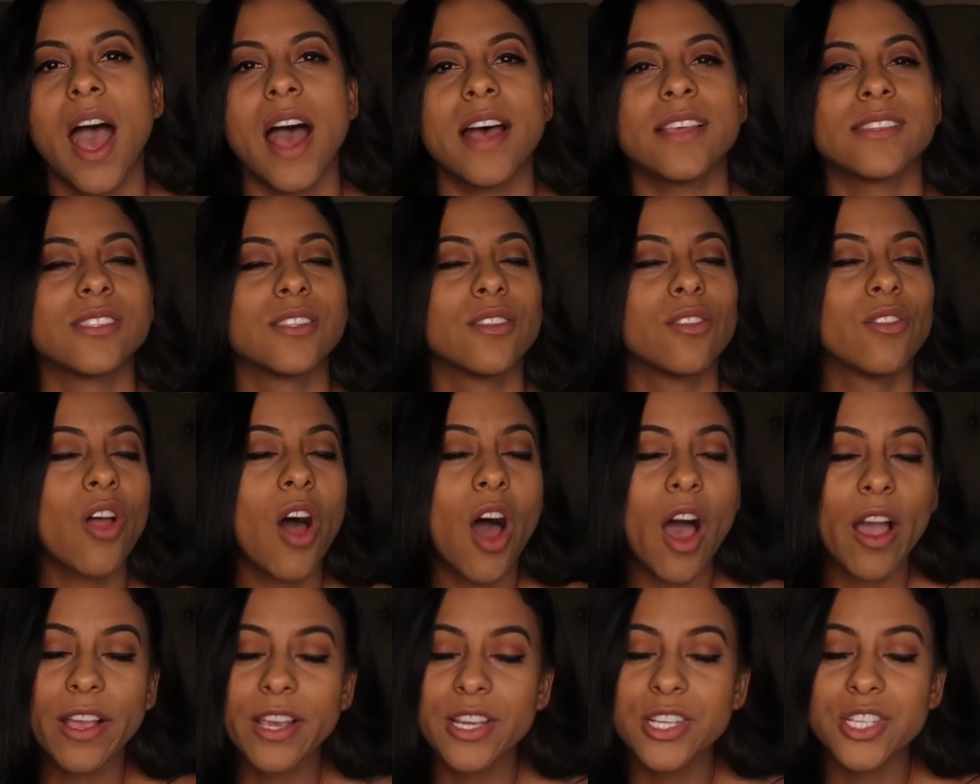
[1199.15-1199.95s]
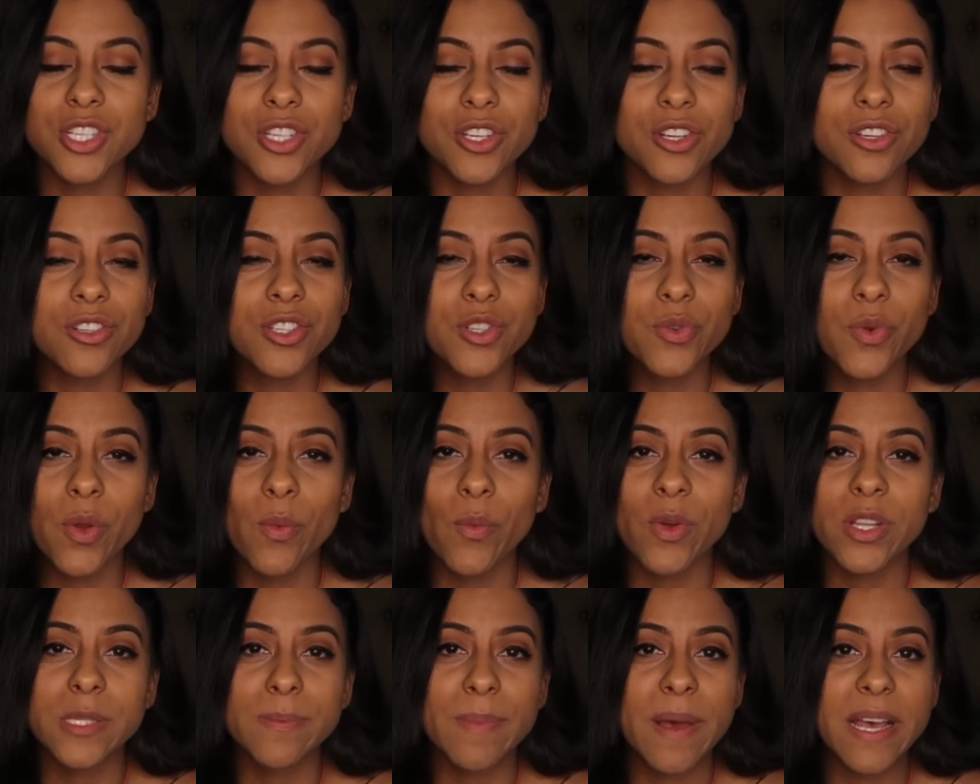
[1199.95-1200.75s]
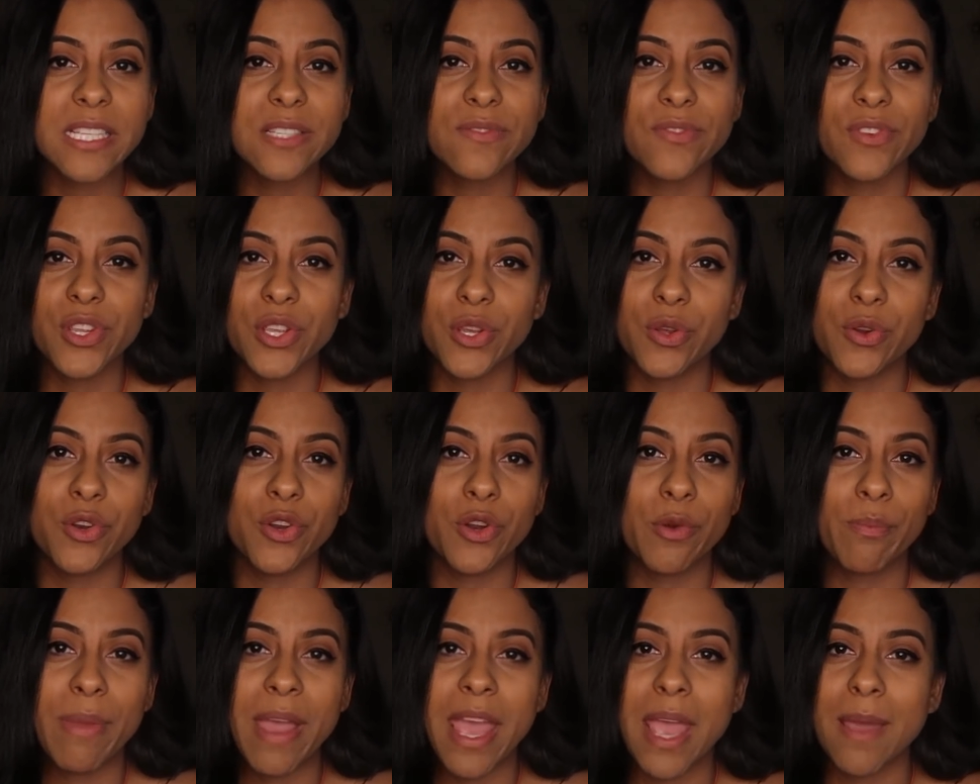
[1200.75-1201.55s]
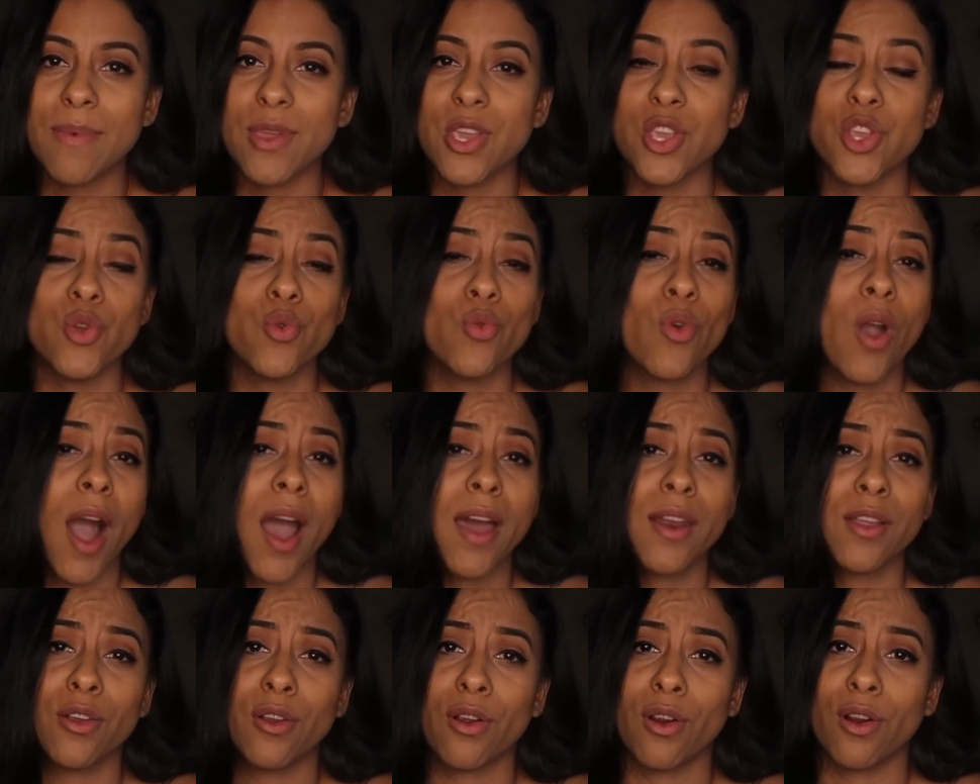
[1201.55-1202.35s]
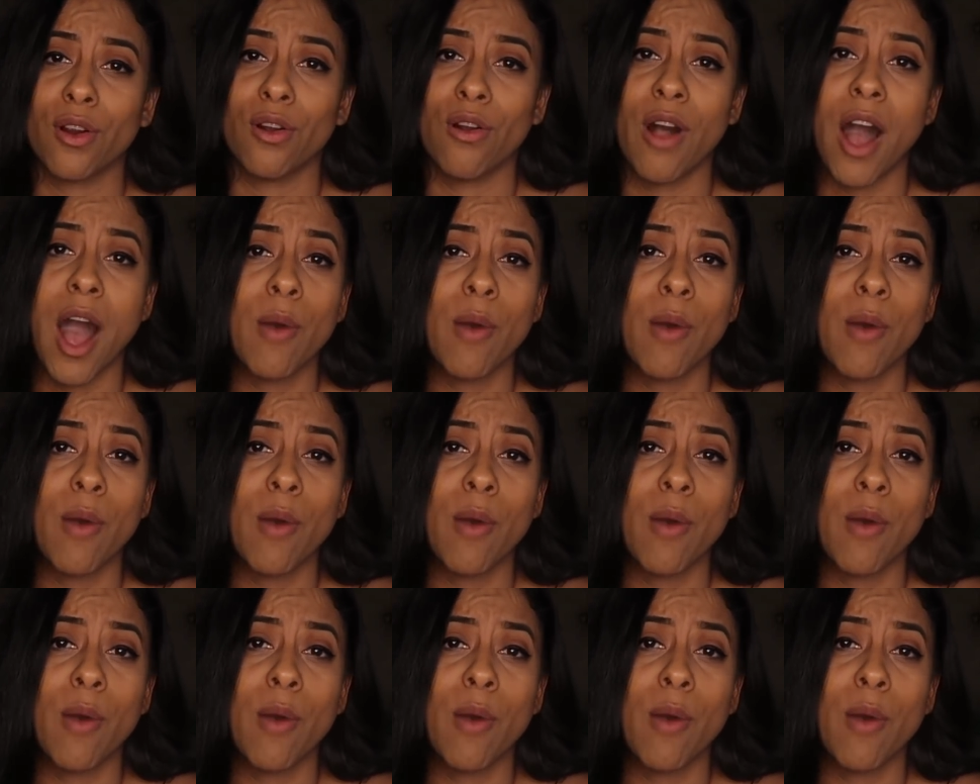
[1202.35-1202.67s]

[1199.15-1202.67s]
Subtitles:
As long as you're doing what's best for you and your baby, you got it, girl.